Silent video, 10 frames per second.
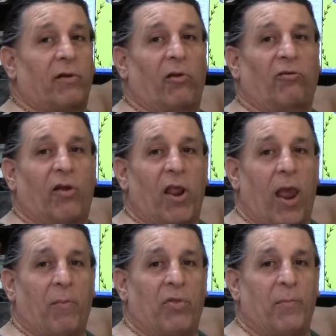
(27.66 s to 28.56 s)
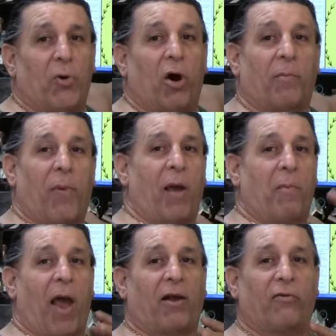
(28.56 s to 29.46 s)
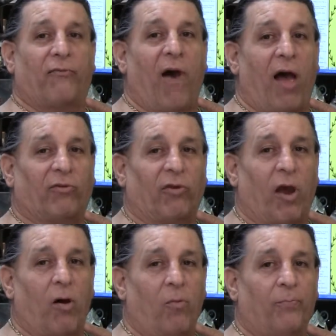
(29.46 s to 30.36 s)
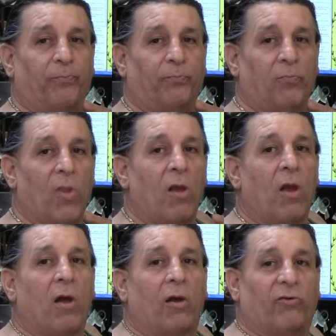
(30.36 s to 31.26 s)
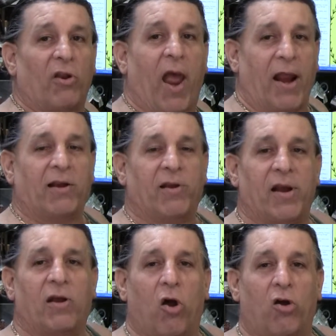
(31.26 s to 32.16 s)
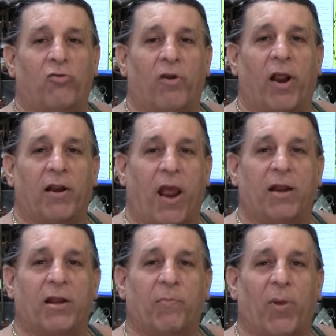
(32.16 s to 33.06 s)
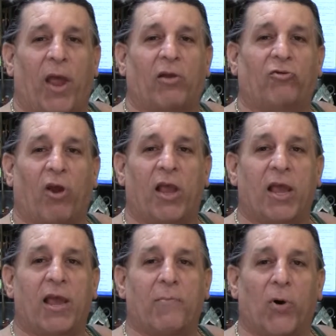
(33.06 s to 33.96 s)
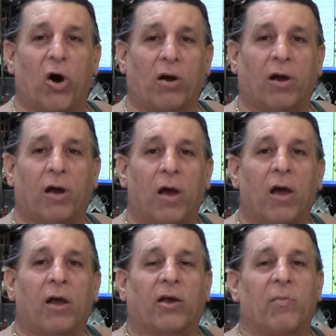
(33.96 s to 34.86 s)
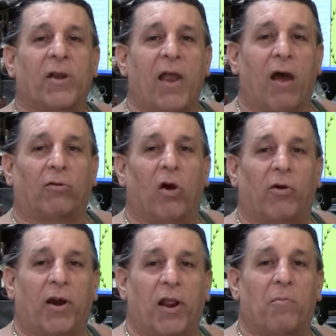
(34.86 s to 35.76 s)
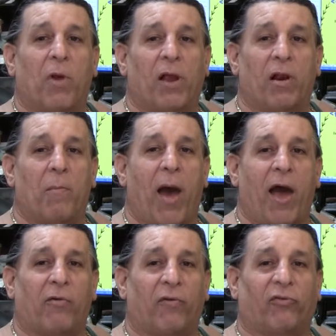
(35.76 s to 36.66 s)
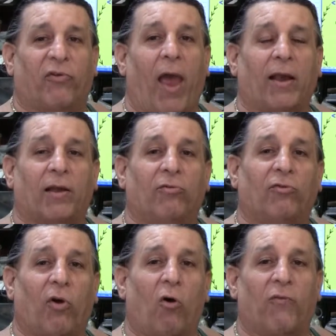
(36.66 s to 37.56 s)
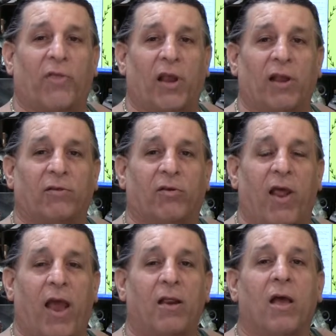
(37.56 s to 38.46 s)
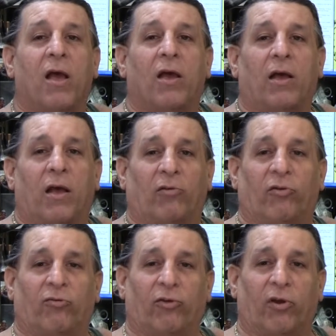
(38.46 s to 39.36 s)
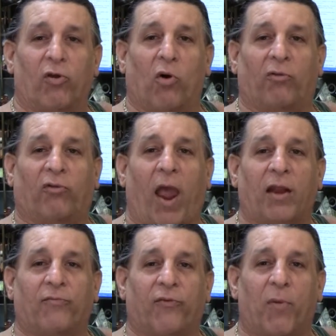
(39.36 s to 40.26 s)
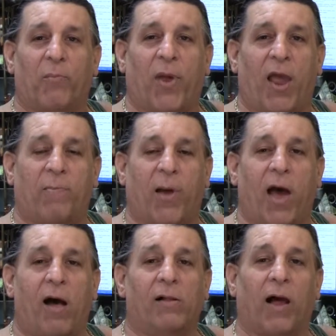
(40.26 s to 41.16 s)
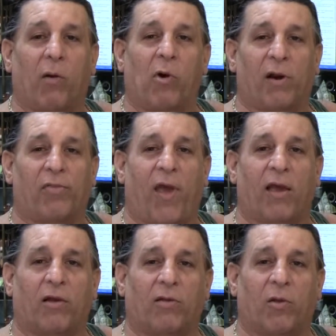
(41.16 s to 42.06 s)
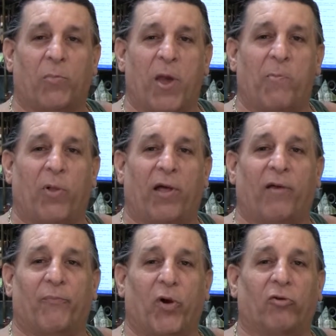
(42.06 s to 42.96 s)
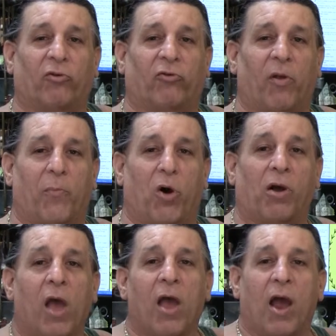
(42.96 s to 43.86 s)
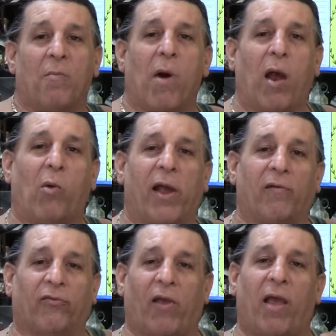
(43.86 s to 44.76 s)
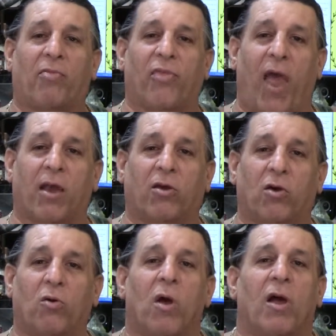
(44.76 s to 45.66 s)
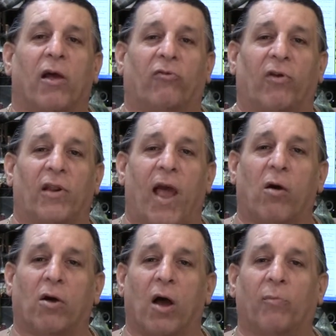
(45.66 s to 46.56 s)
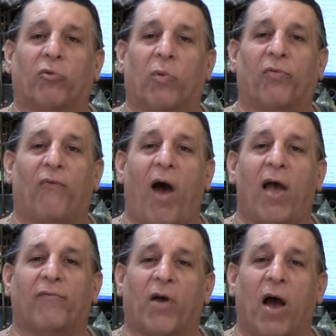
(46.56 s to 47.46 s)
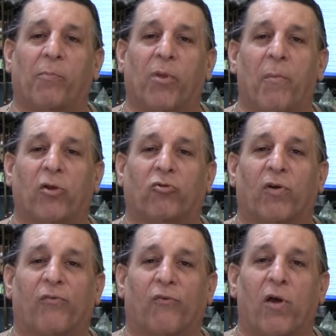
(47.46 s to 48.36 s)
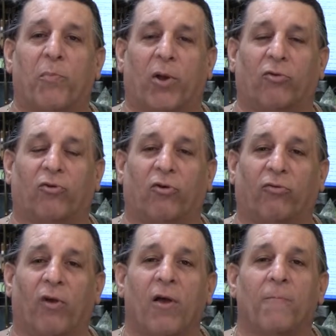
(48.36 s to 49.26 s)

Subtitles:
is the name of the book by Michael Fazio. It's a 1990-page ebook. Can be downloaded in a matter of seconds over the internet. It's a secure site from PayPal. I want to thank the people that have purchased the book, and my way of saying thank you is it now comes with 5 complimentary free pictures,